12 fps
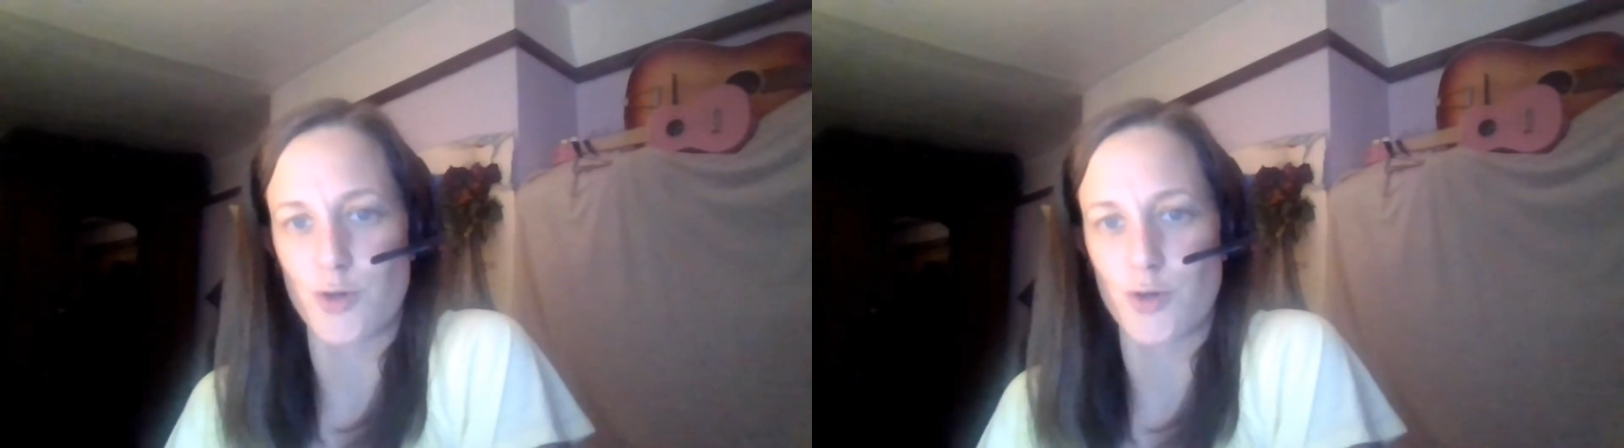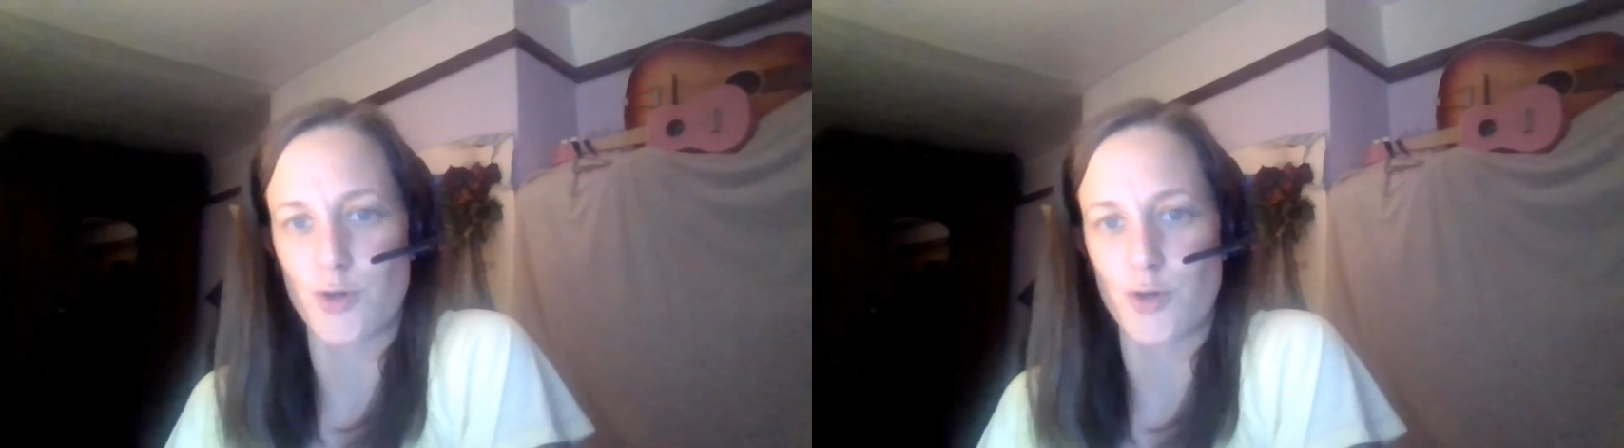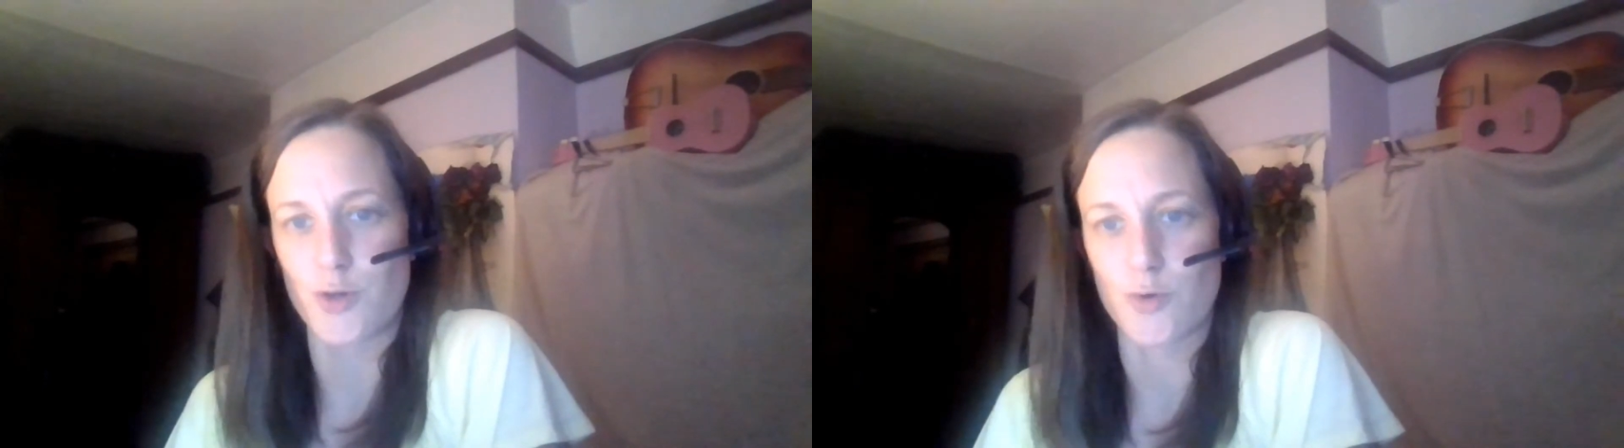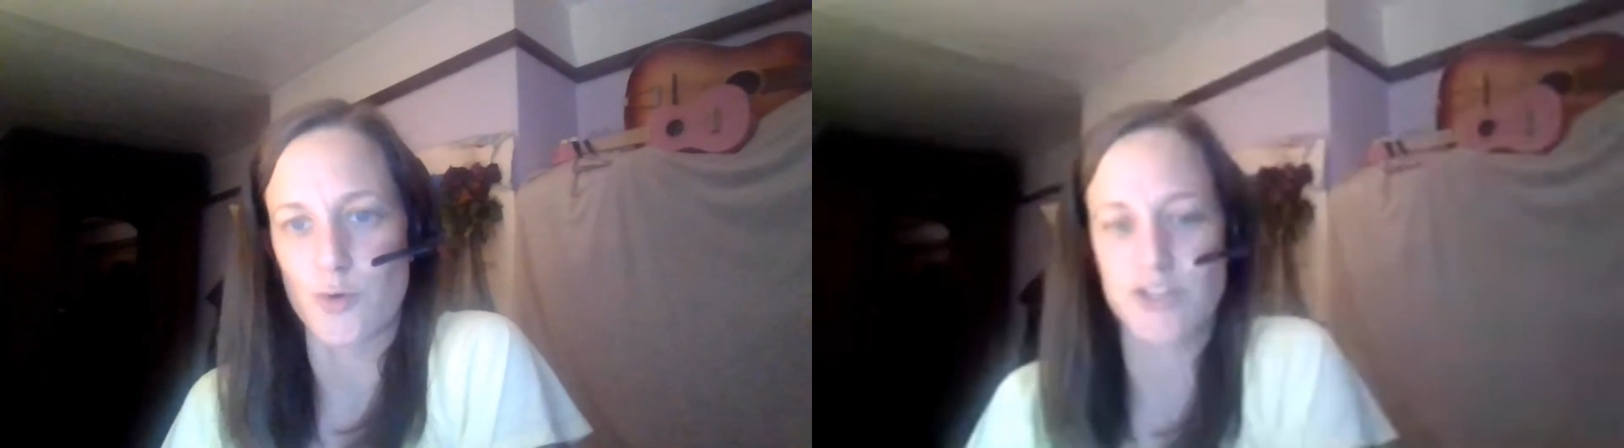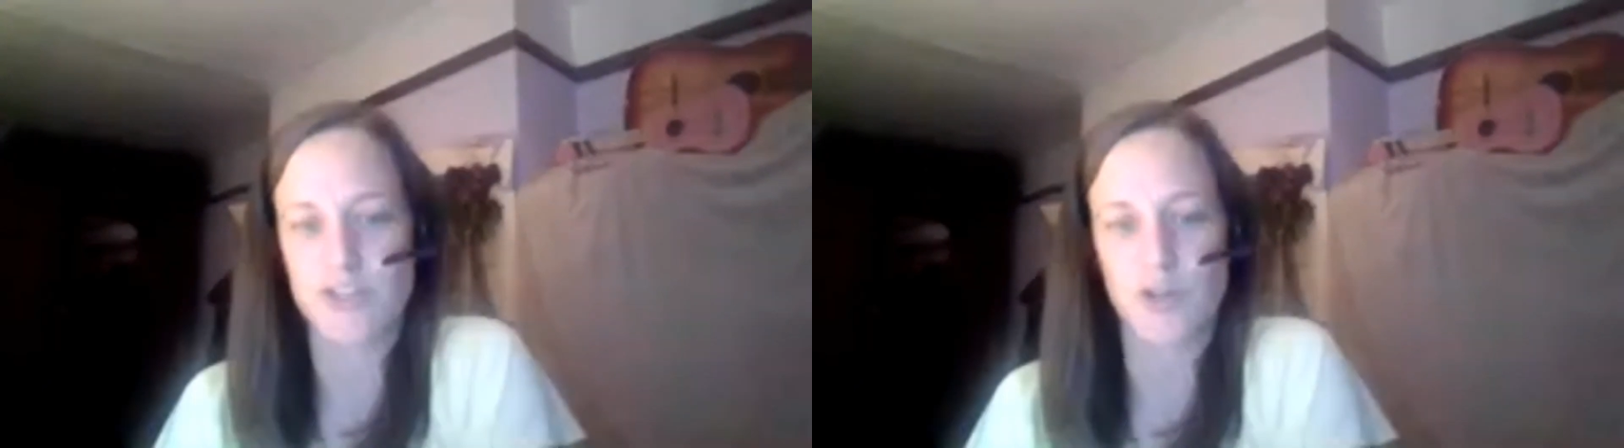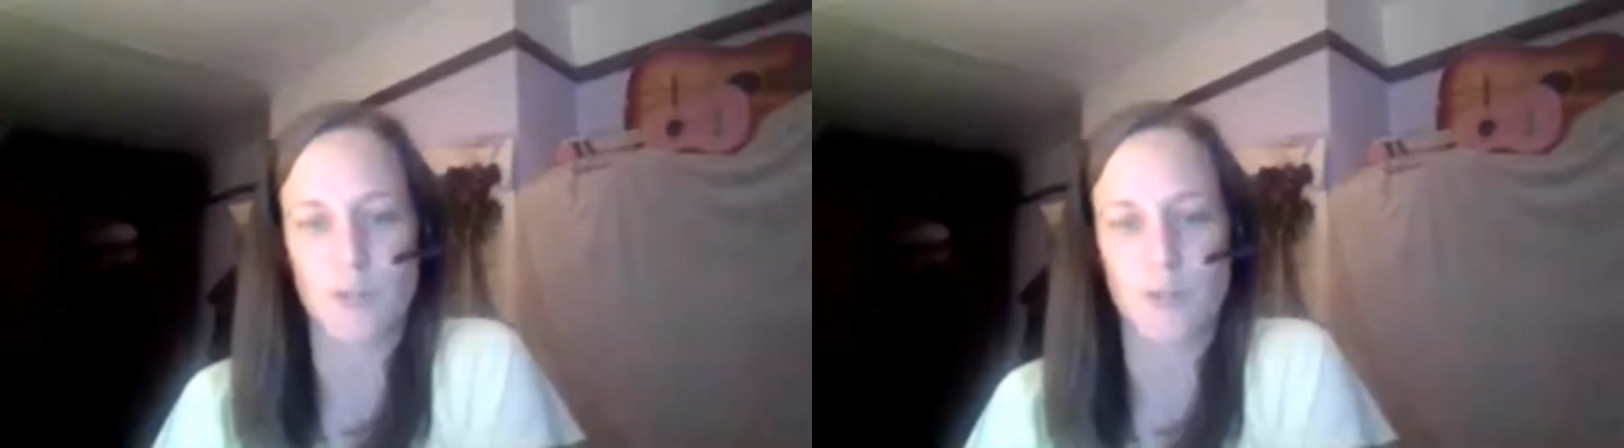This is
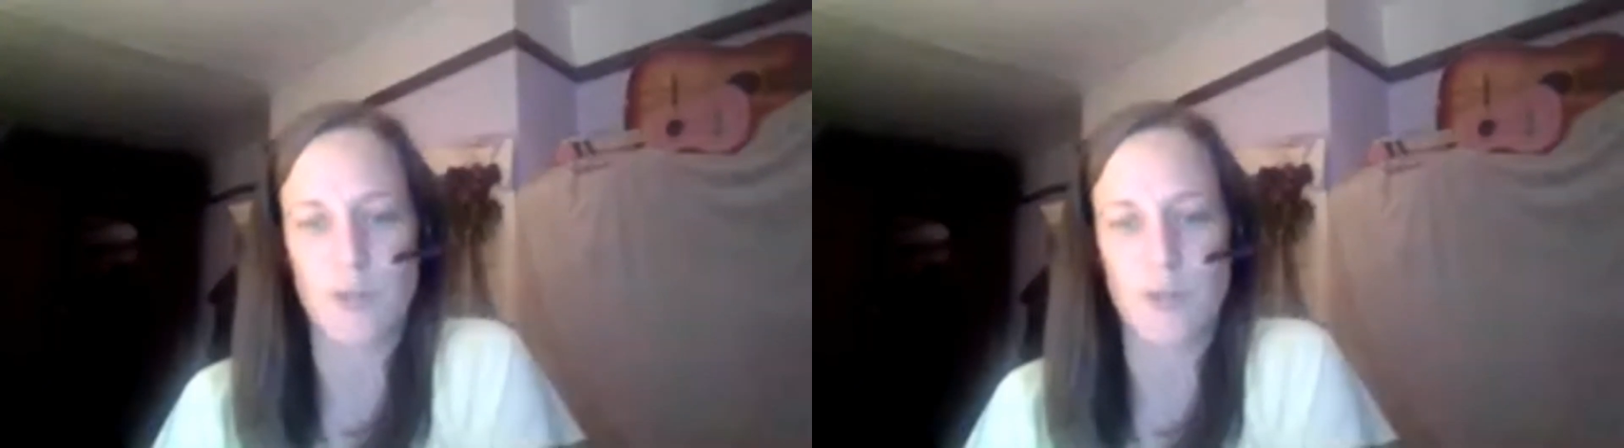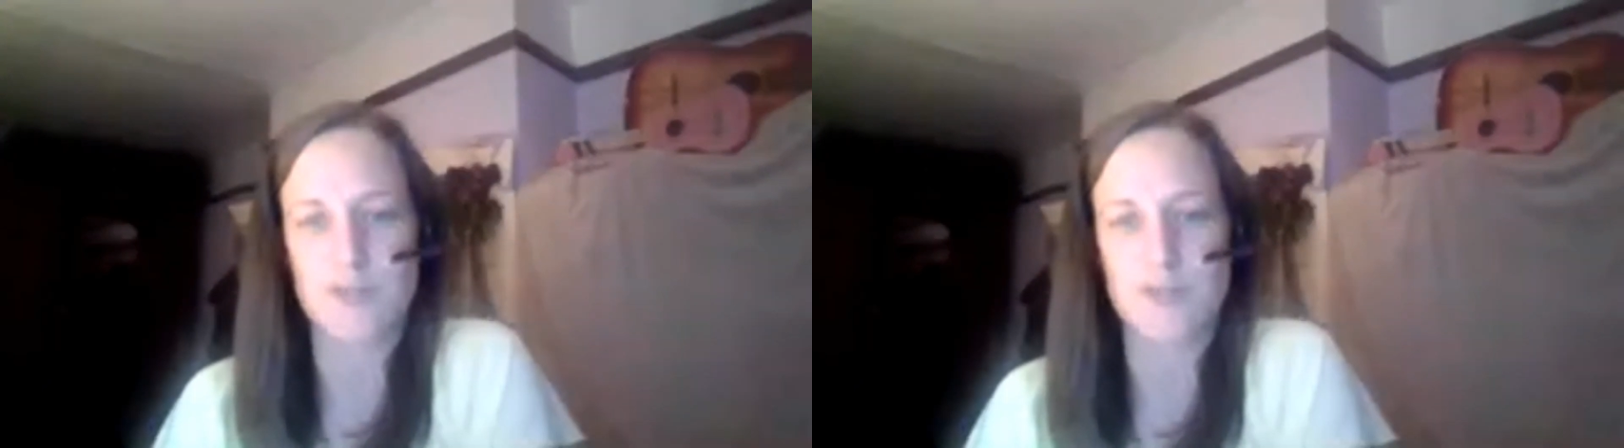Google Meets,